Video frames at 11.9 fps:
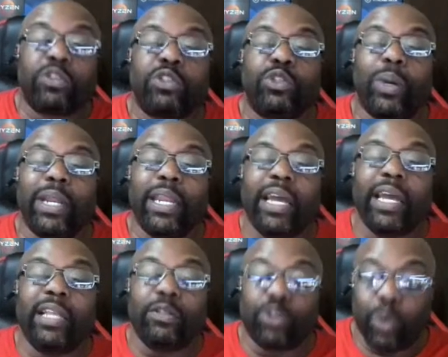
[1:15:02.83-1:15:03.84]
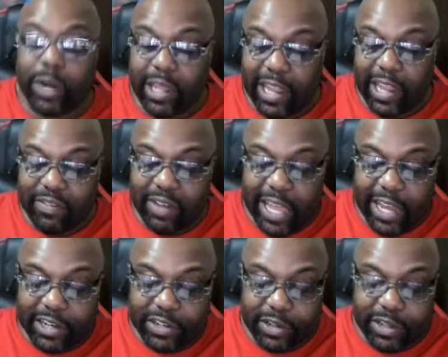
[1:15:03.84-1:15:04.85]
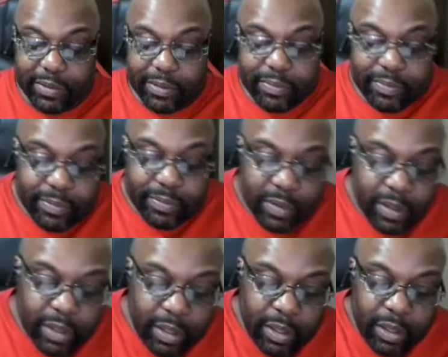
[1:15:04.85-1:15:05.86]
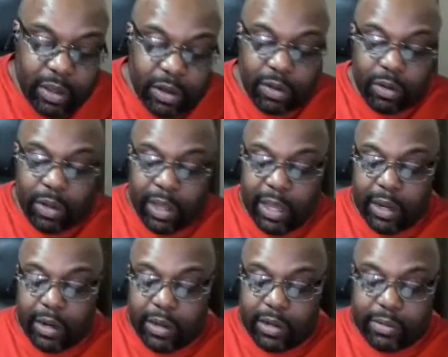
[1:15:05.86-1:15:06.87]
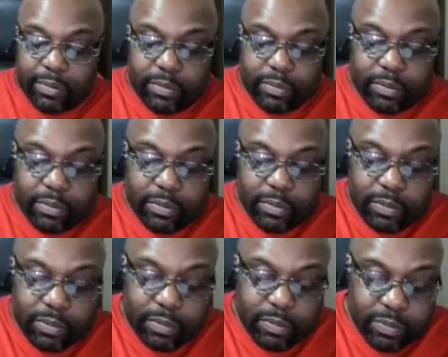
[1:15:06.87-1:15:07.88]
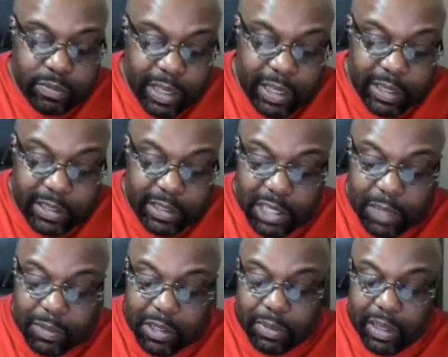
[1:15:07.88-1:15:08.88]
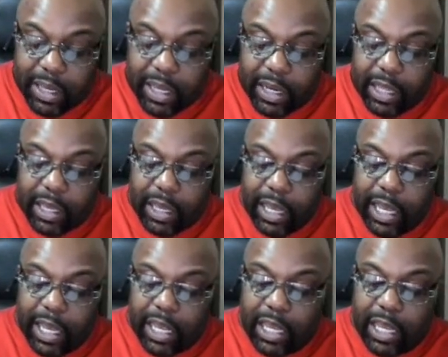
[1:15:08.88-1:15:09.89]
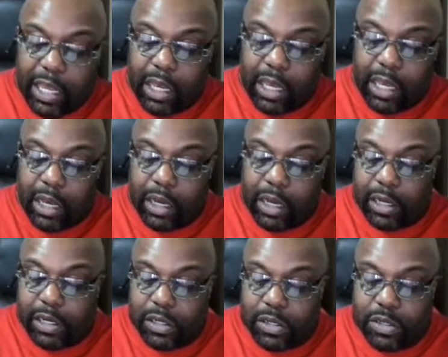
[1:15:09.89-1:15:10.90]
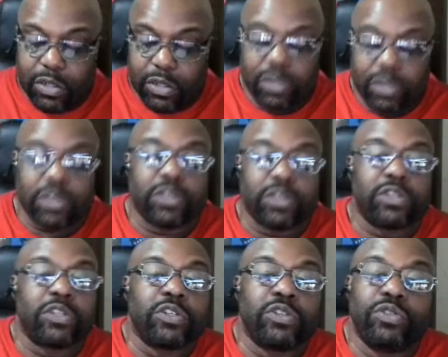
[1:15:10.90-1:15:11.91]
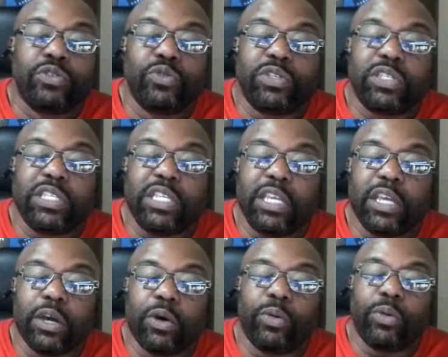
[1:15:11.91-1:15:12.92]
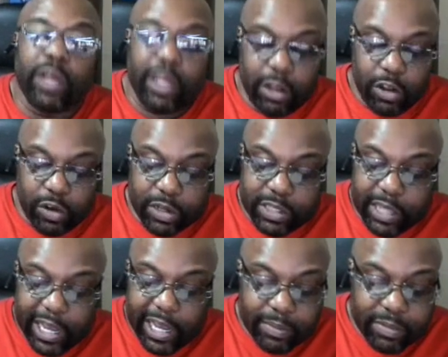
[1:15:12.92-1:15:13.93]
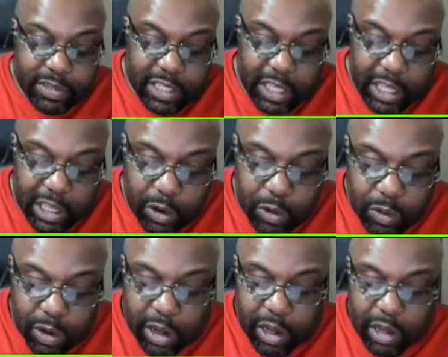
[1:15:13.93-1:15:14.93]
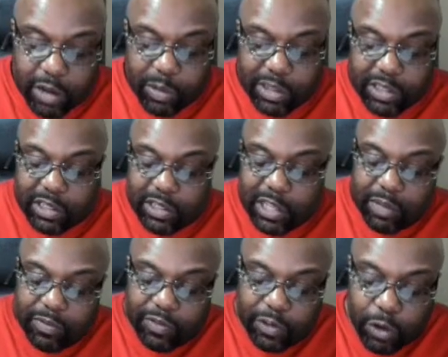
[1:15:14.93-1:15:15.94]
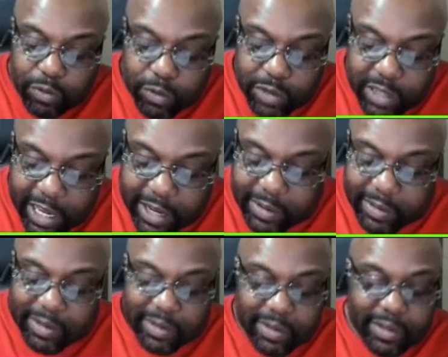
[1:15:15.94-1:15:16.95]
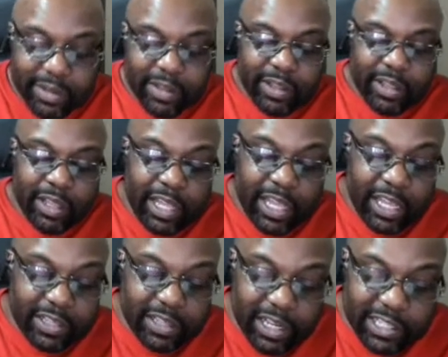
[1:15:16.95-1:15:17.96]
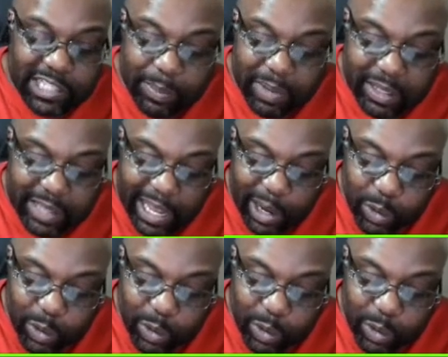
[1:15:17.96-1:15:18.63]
2011 actually. And they seem to be getting a new CEO. Their longtime CEO, what's his name? Florian Reuter, is stepping down in